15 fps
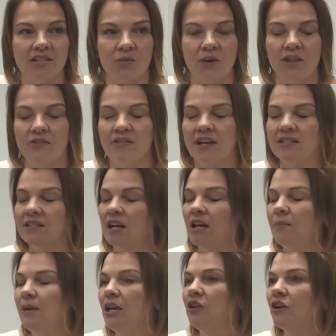so whether that's going
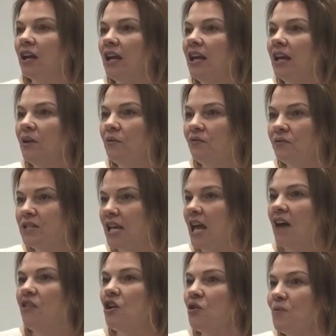to be you're going to get
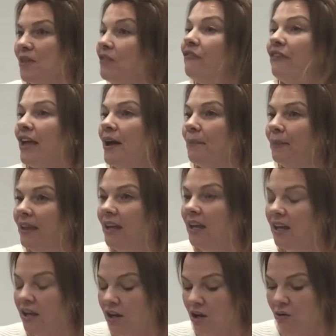together with family,
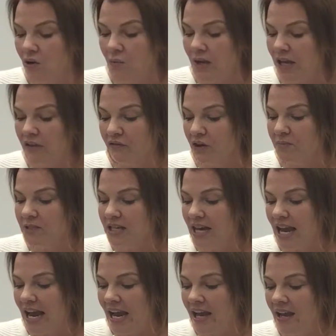you know, a week from
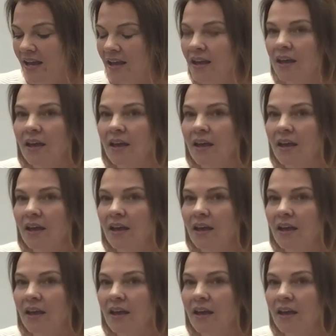today,